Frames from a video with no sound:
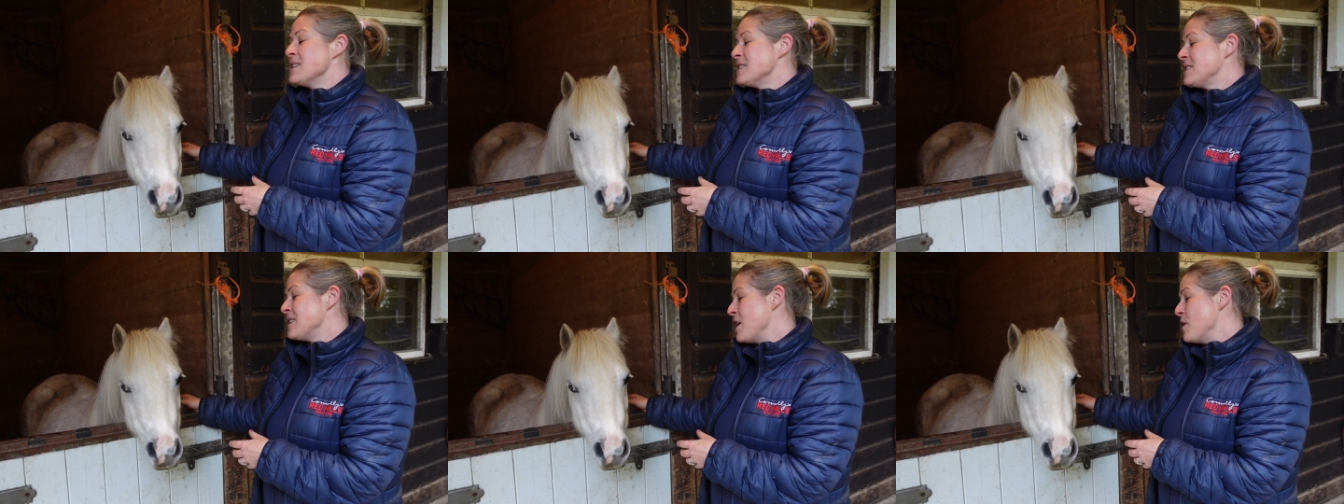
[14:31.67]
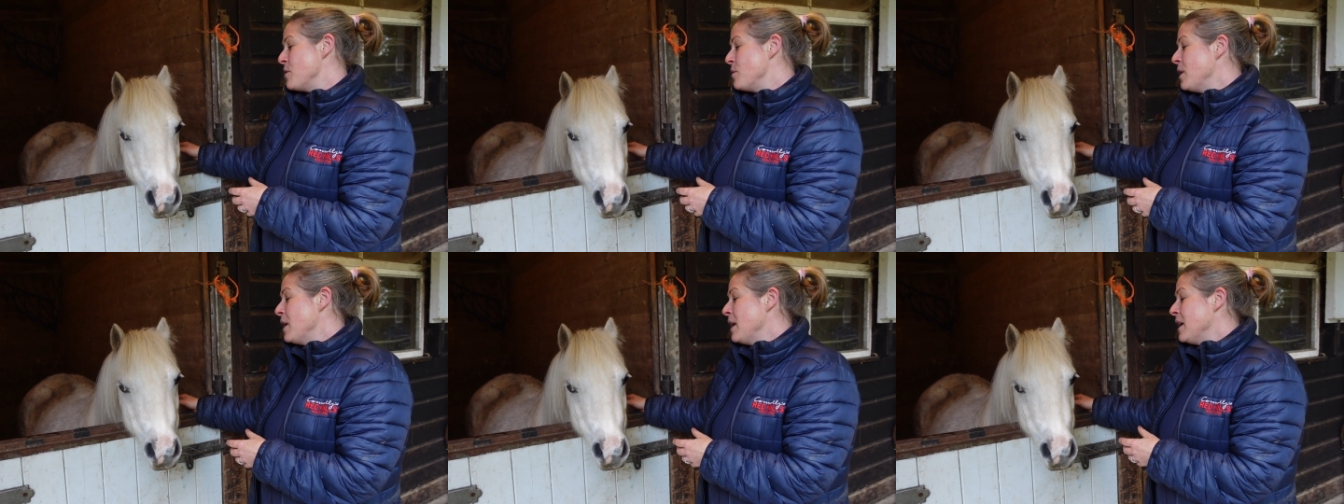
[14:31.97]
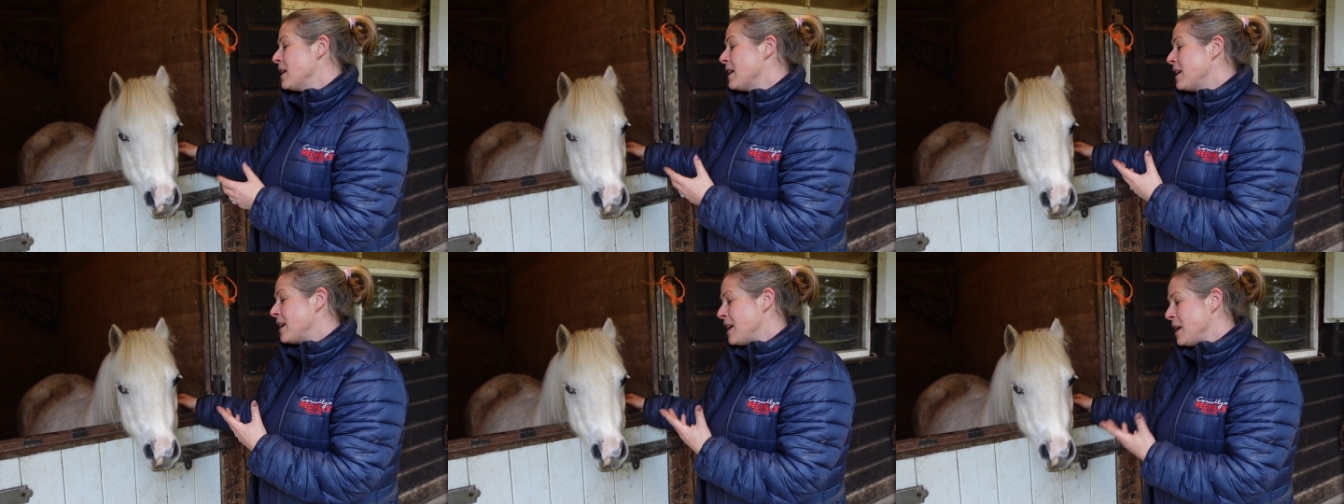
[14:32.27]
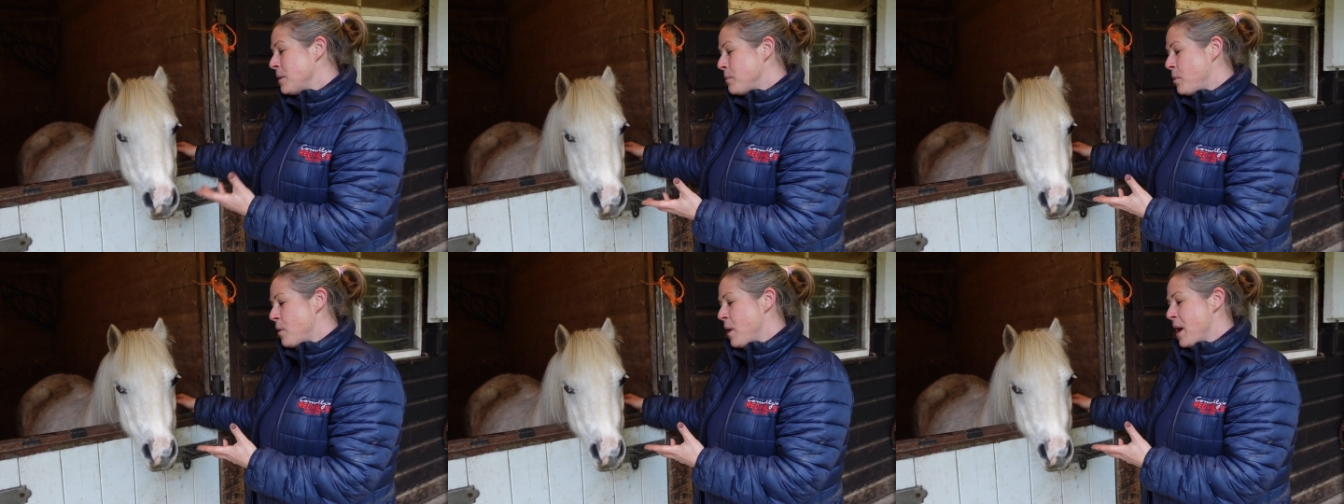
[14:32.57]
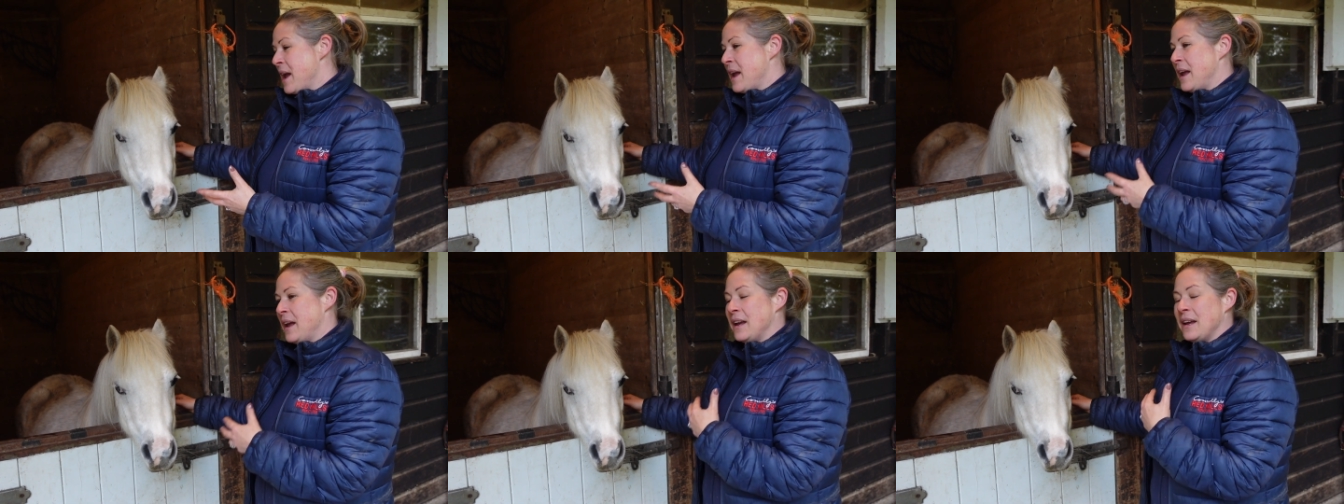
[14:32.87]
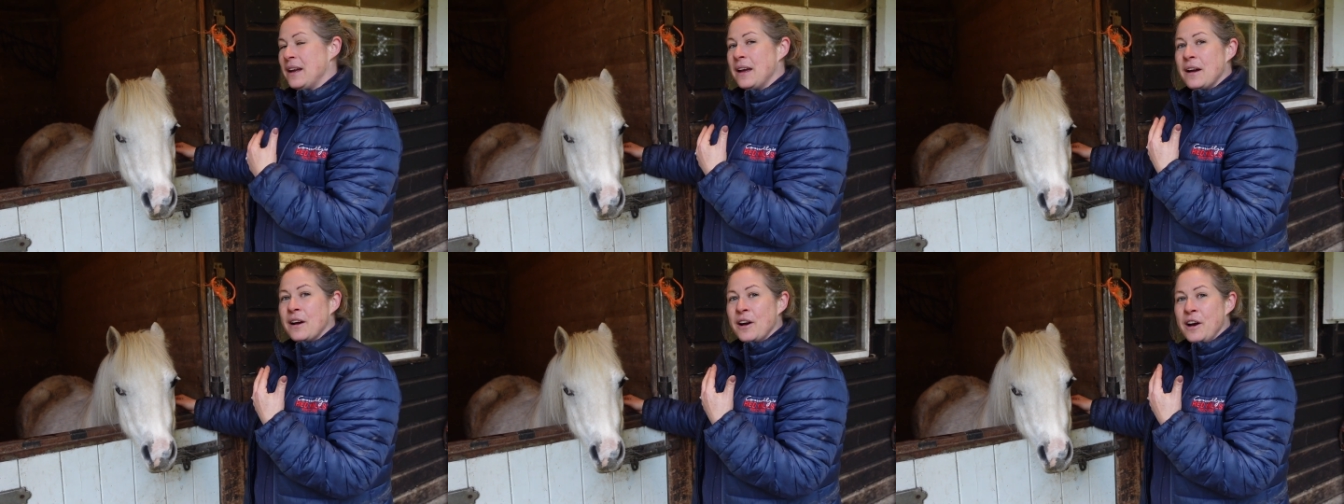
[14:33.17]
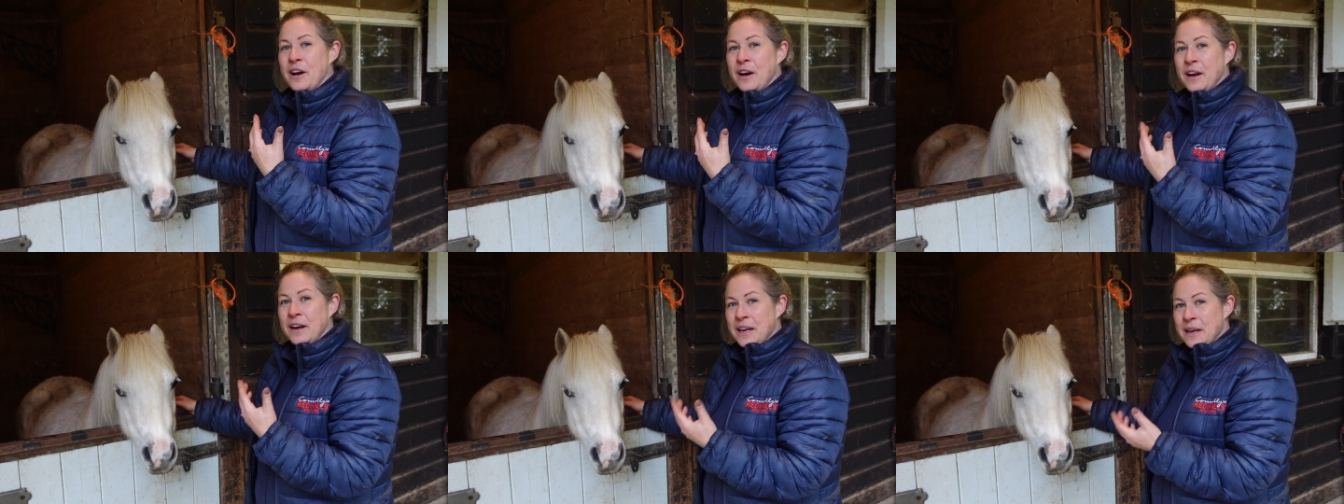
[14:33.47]
So keep weighing
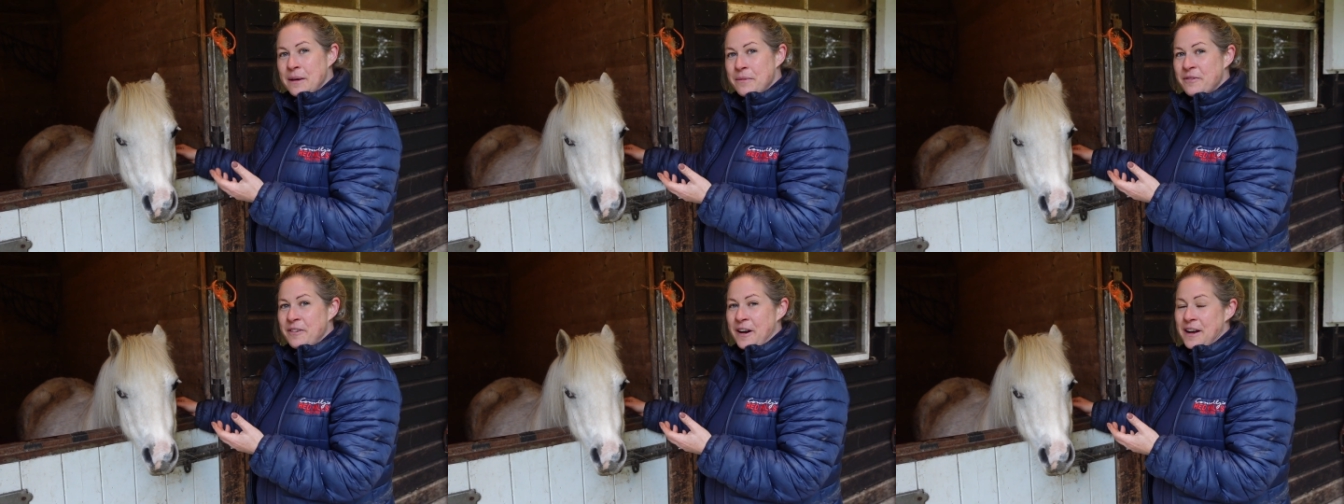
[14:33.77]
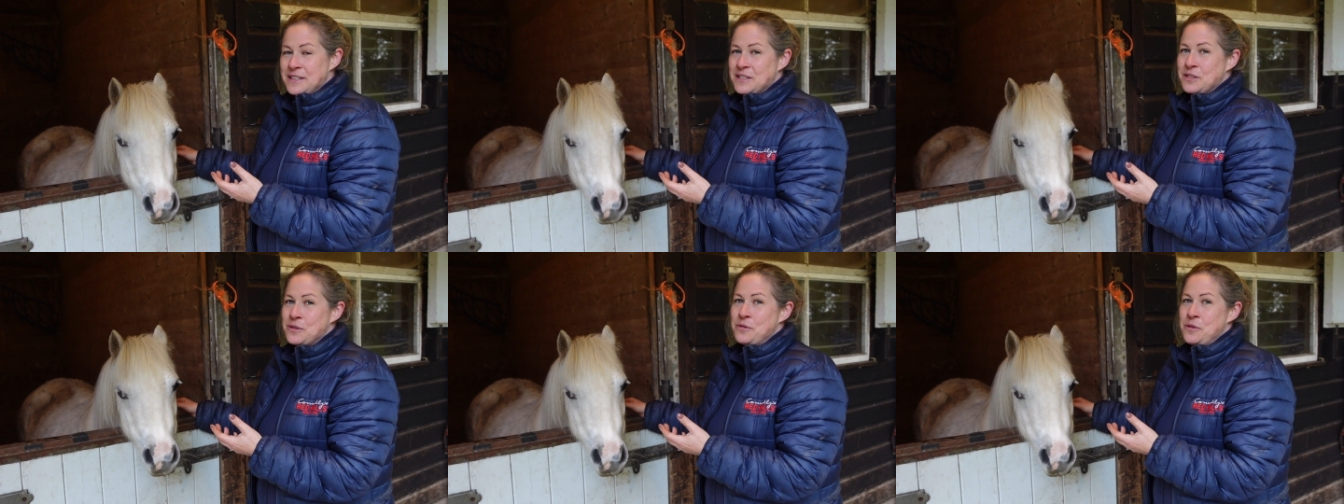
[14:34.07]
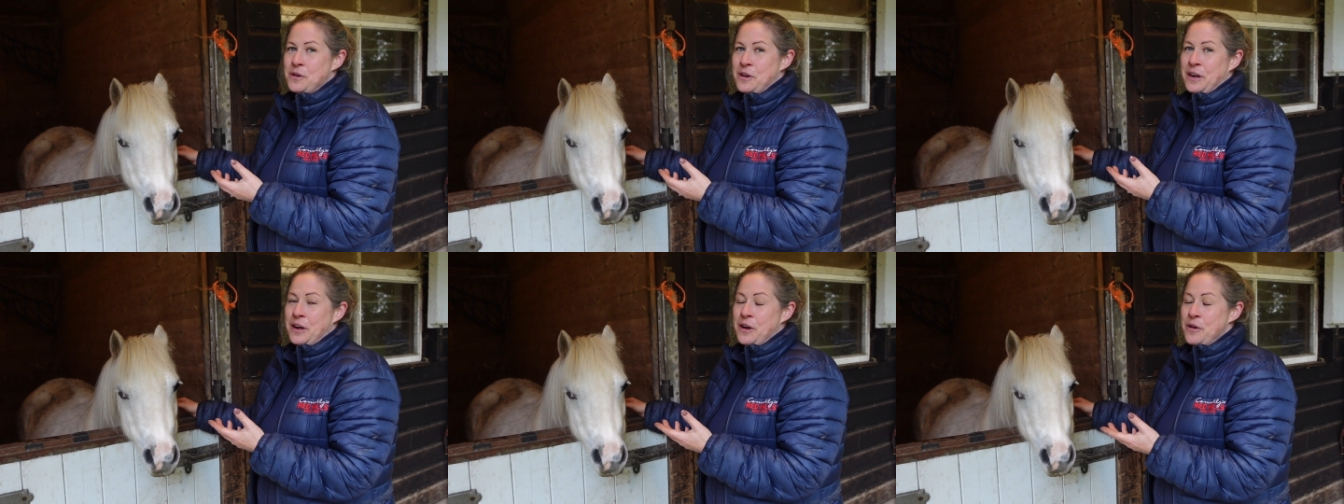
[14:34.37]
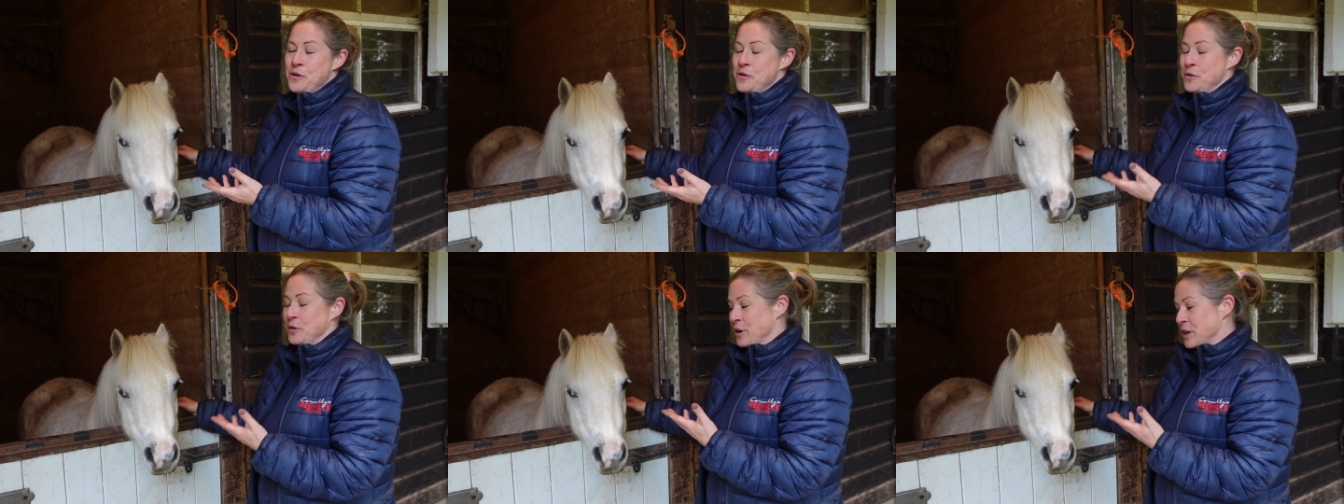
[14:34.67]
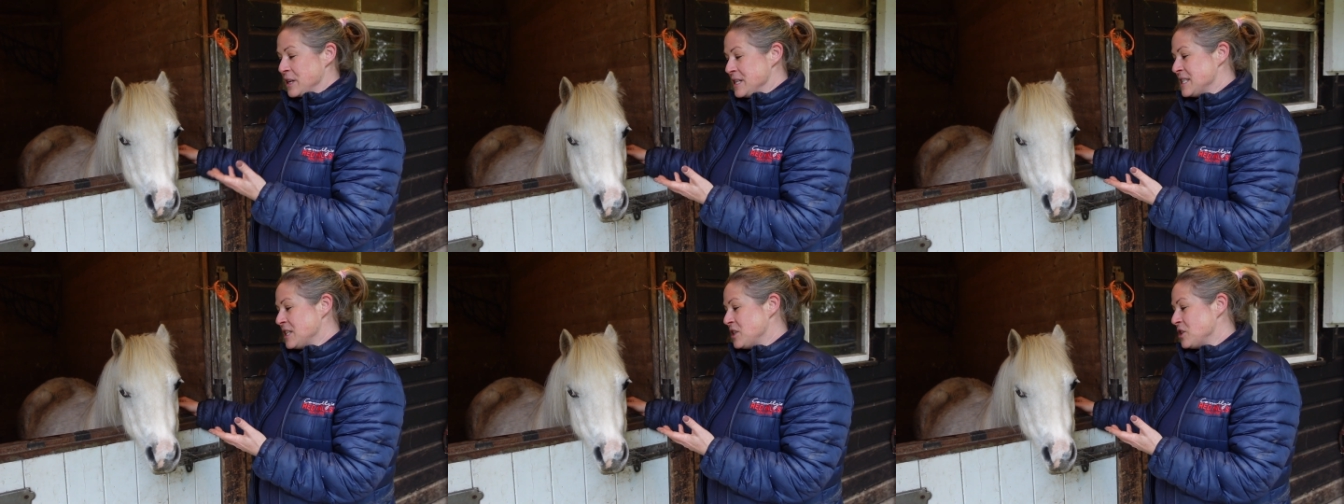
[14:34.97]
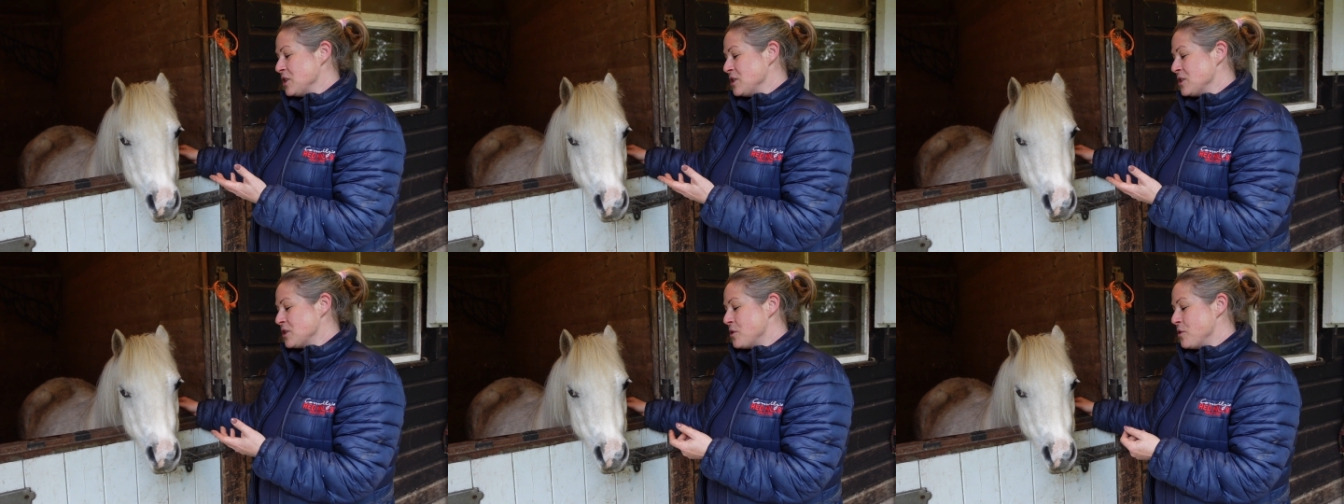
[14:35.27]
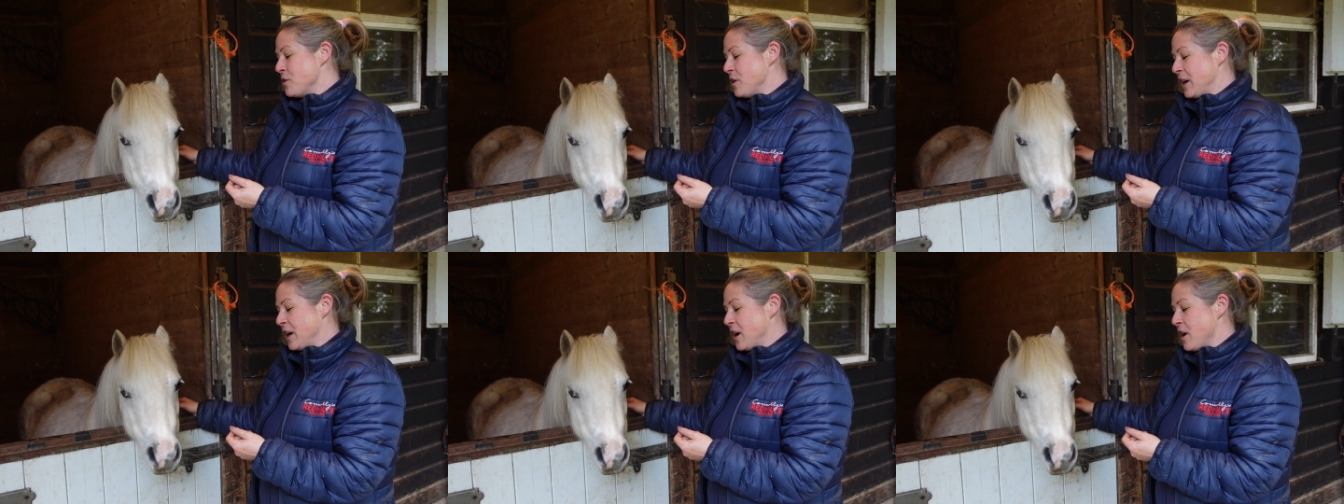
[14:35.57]
her, keep fat scoring her or condition
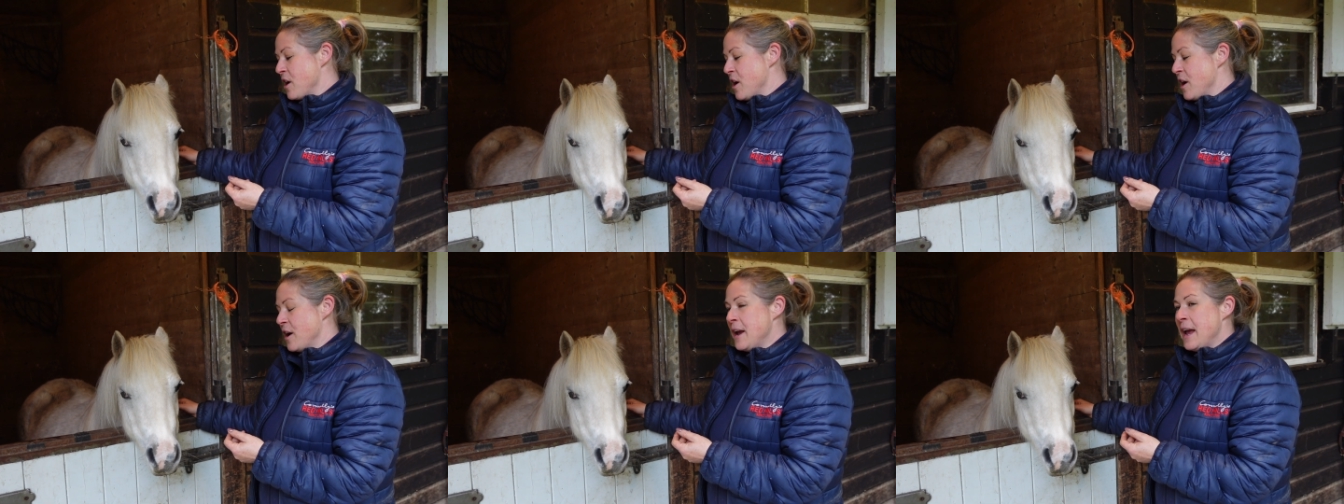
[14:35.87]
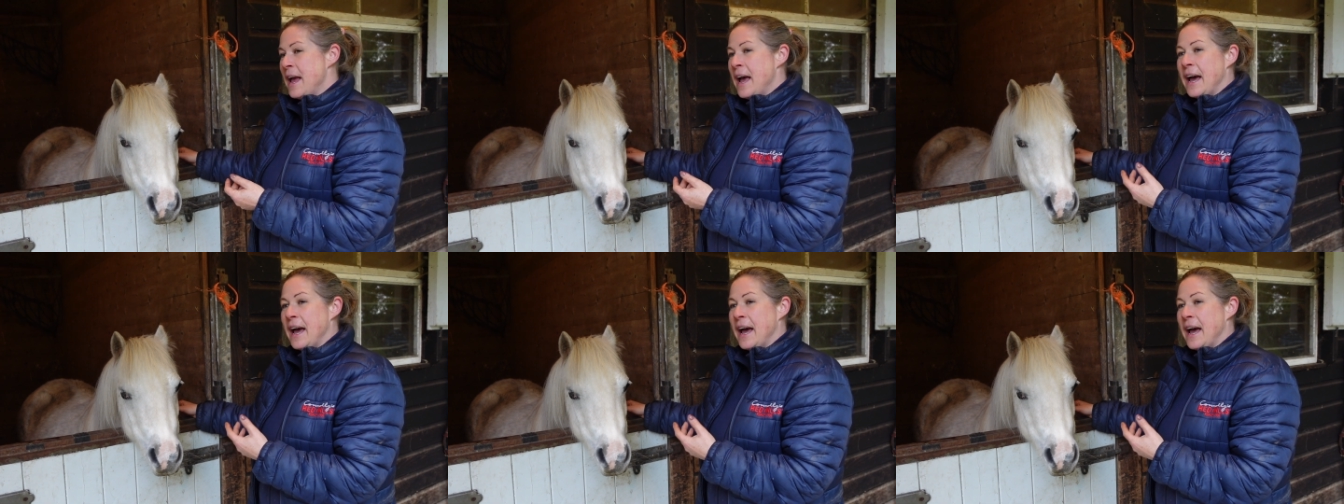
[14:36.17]
scoring her,